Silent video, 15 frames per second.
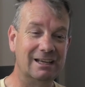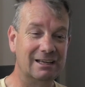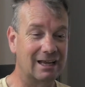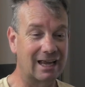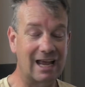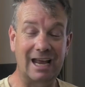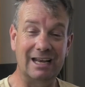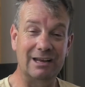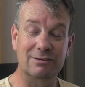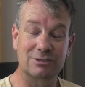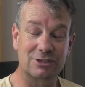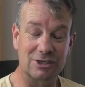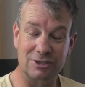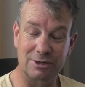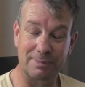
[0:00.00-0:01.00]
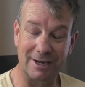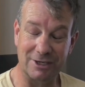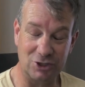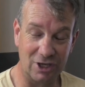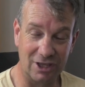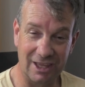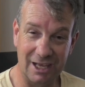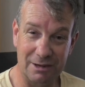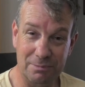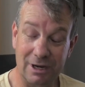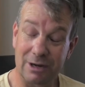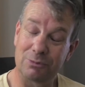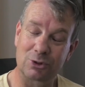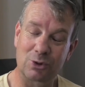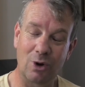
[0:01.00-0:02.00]
Again, it was just a basic thing, but
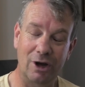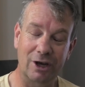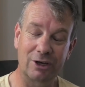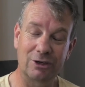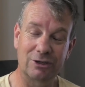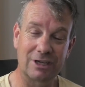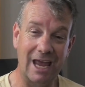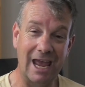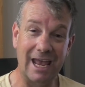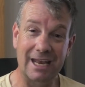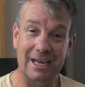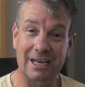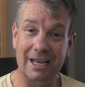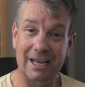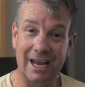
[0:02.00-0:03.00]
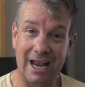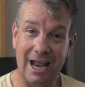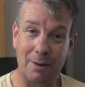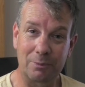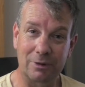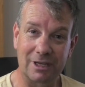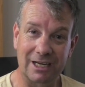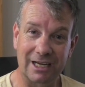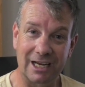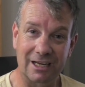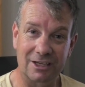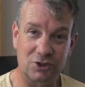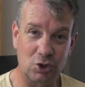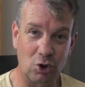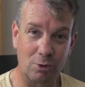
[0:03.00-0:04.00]
it was quite good, and it come with a little
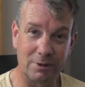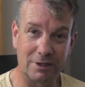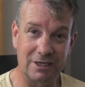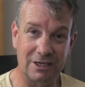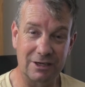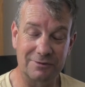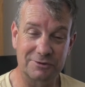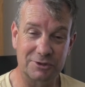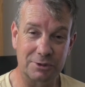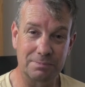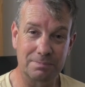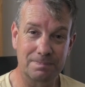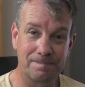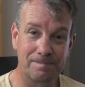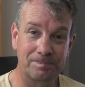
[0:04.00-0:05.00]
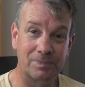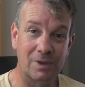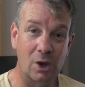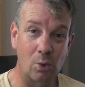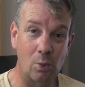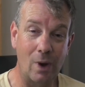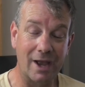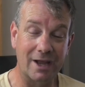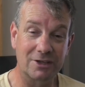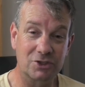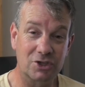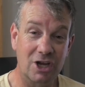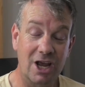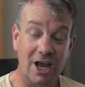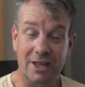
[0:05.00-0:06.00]
assortment of some wagons,
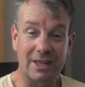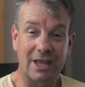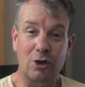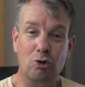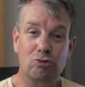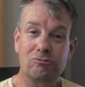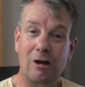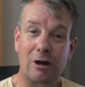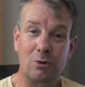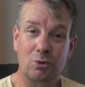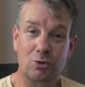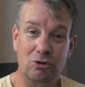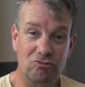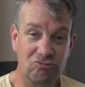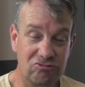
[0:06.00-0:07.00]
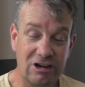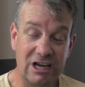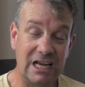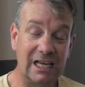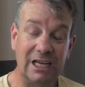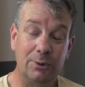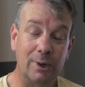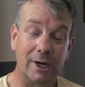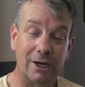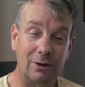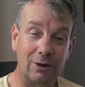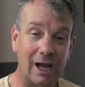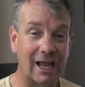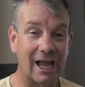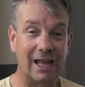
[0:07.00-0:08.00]
and they all rolled really
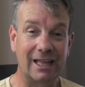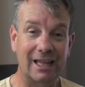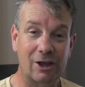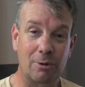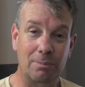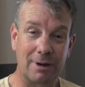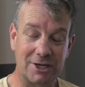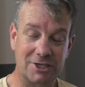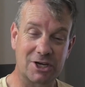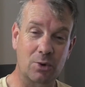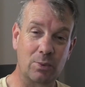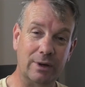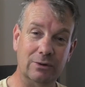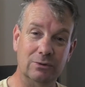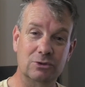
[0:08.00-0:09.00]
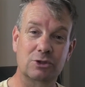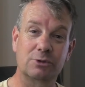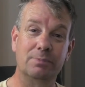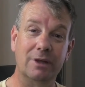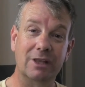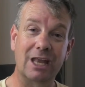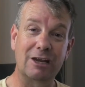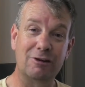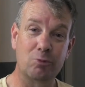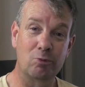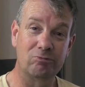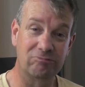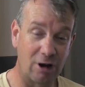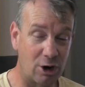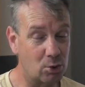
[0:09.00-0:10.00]
well. Okay, they got plastic wheels, but they
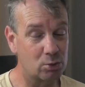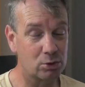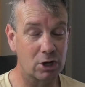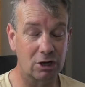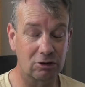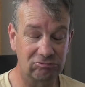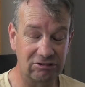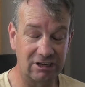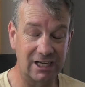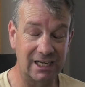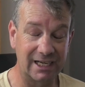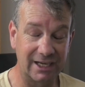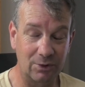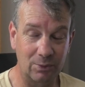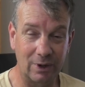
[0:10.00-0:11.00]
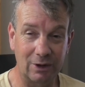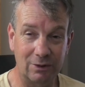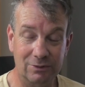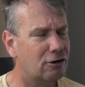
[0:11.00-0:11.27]
rolled really well.